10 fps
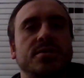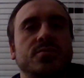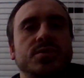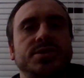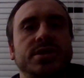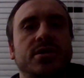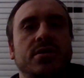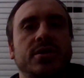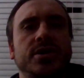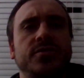which he
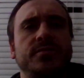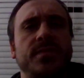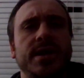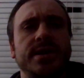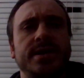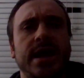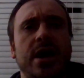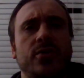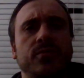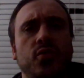argued meant
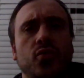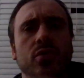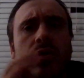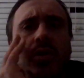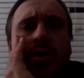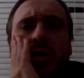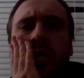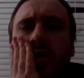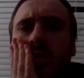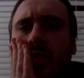downpour,
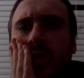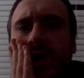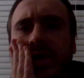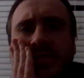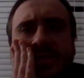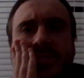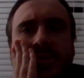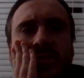would have similar